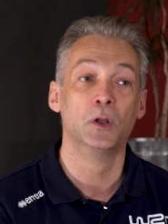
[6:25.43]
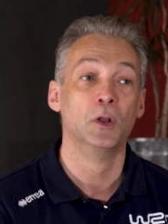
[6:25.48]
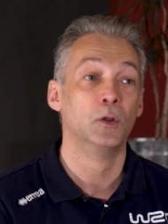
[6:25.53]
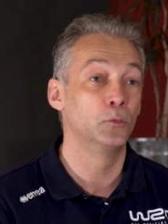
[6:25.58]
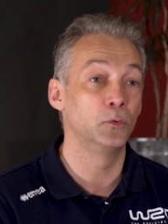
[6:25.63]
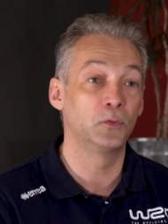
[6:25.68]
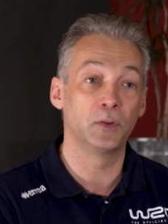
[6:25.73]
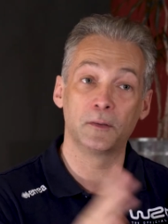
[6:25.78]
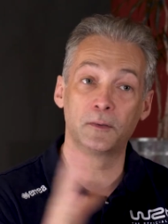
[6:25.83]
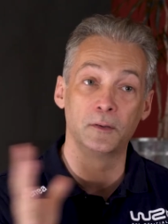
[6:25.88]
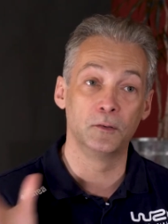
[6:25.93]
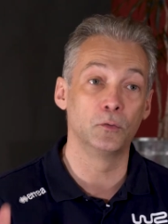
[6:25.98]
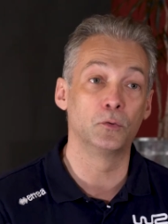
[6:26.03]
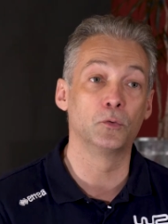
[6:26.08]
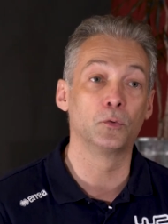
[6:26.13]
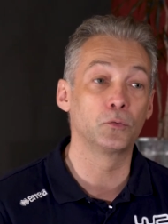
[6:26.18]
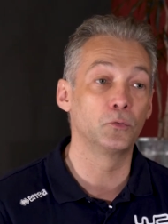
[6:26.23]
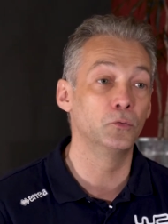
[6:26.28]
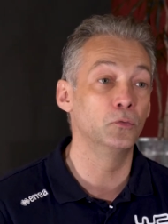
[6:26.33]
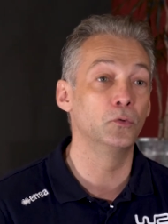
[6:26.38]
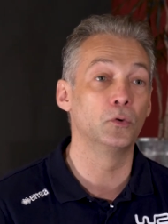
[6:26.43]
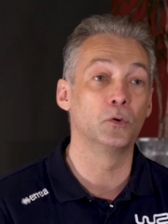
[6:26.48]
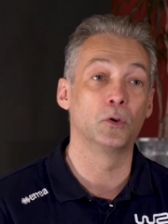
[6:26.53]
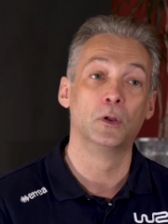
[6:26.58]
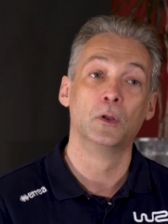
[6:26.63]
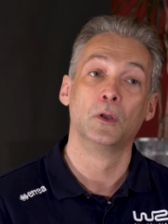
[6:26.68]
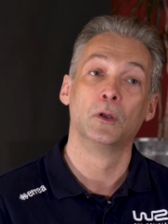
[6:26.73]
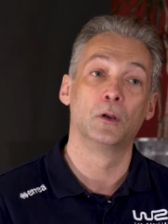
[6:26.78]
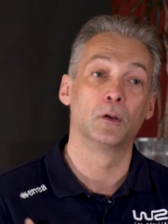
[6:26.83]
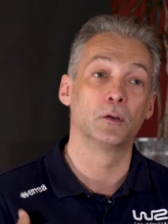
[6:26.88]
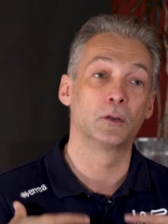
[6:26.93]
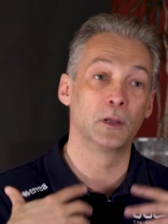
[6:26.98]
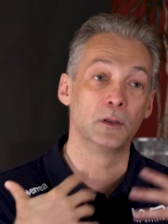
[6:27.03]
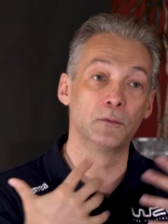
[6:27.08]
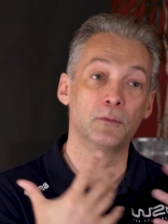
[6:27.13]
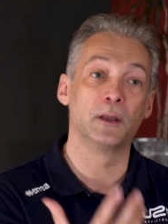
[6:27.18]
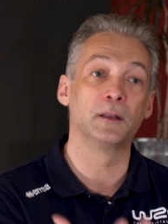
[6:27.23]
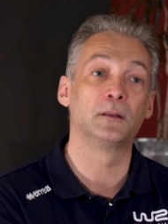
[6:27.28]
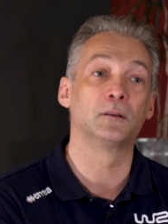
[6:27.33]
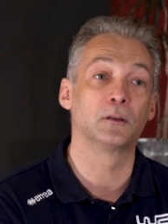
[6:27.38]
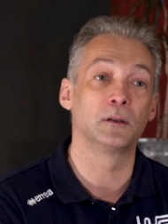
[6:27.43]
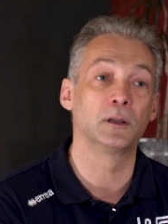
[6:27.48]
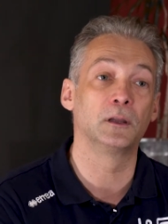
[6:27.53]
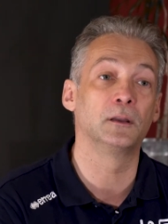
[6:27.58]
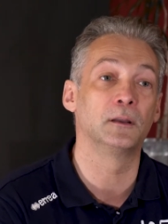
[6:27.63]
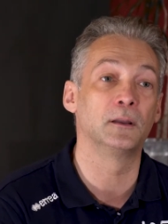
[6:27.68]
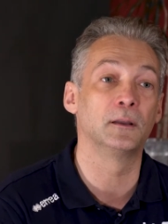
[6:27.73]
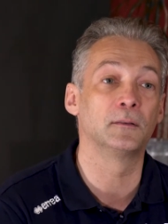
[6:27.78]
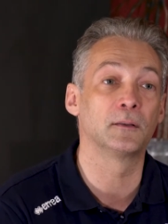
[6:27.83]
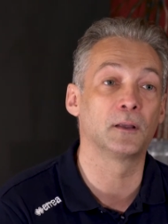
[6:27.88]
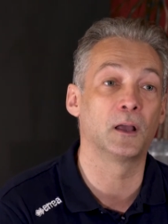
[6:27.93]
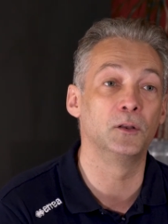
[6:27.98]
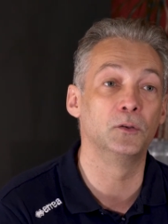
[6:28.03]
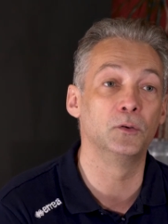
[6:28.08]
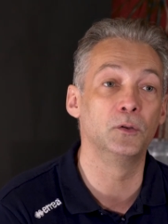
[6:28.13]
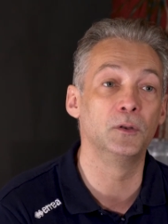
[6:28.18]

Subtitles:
All this content will be free for players.